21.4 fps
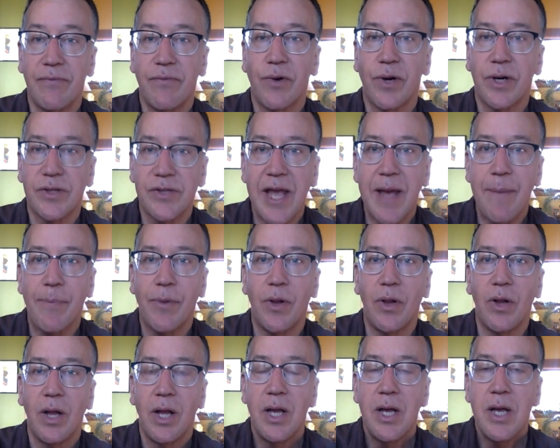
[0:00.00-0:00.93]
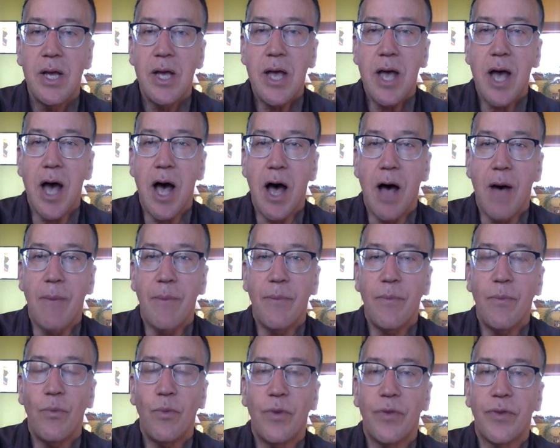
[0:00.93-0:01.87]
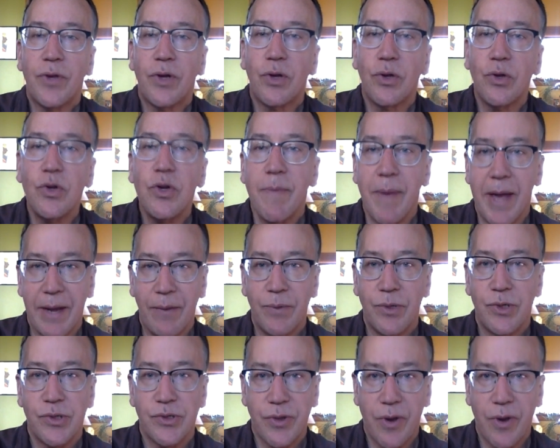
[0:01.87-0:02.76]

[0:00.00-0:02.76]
For example, with glutamate, which is